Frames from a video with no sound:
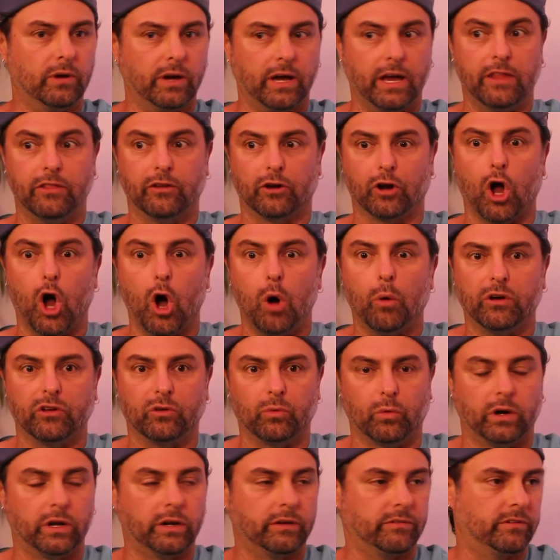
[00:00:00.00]
And they're
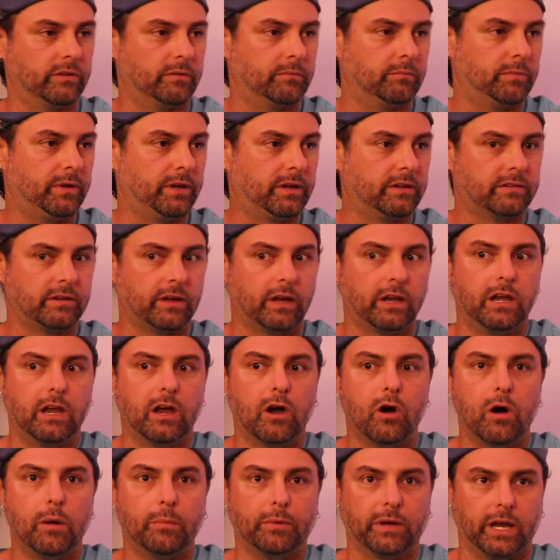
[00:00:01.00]
always one of them because I
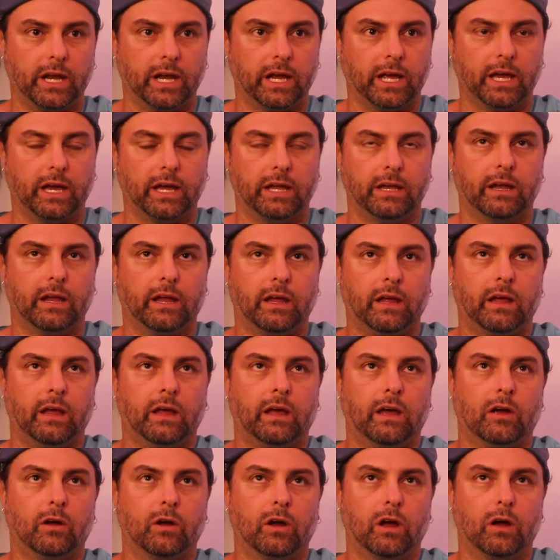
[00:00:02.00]
know I'm going to get
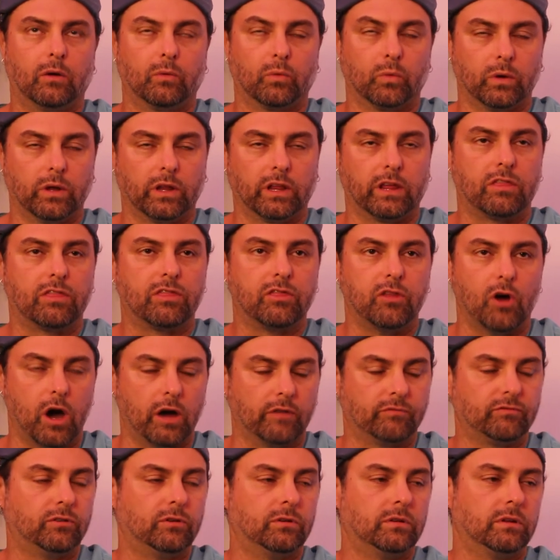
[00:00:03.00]
really
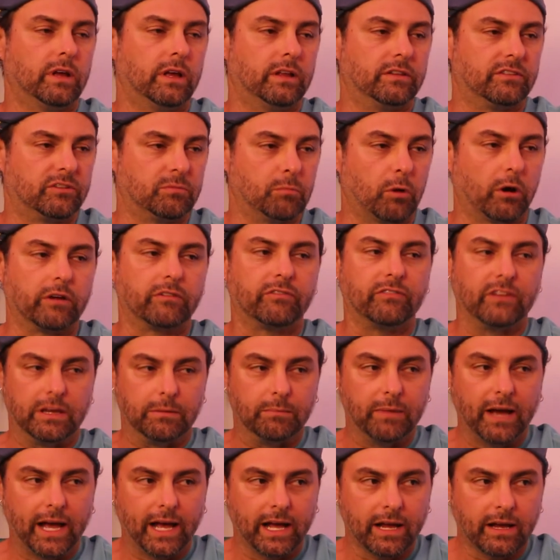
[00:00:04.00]
thoughtful and smart
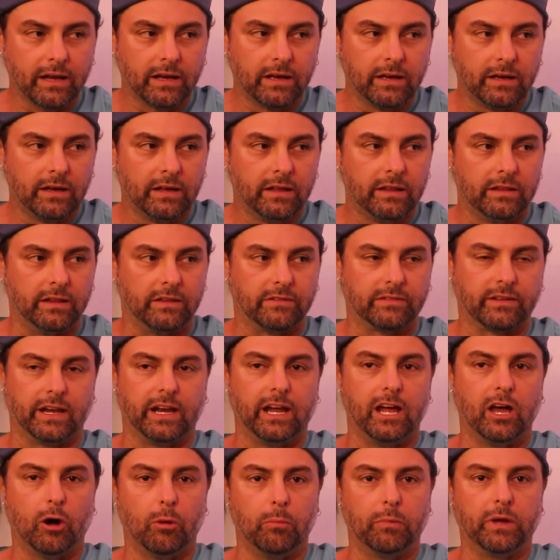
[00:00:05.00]
feedback that's going
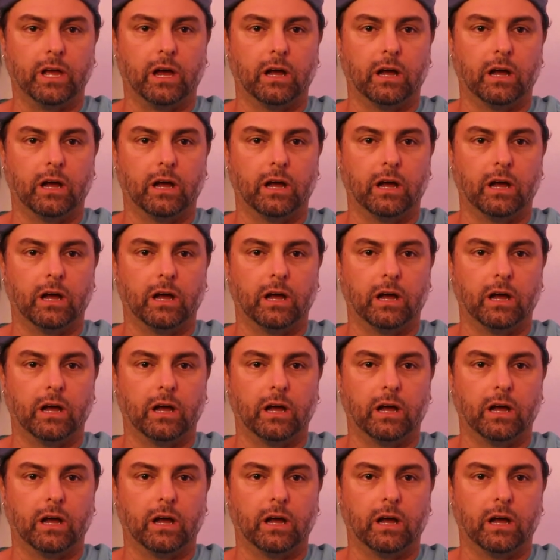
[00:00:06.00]
to help me